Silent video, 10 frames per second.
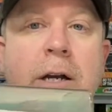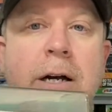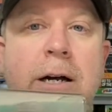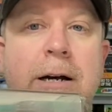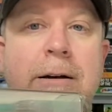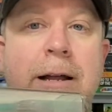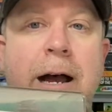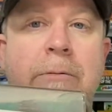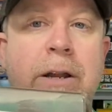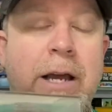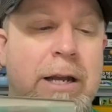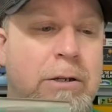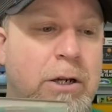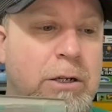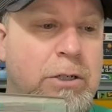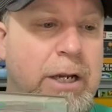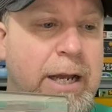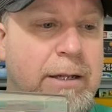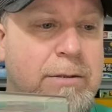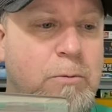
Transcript: I went ahead and took a chance.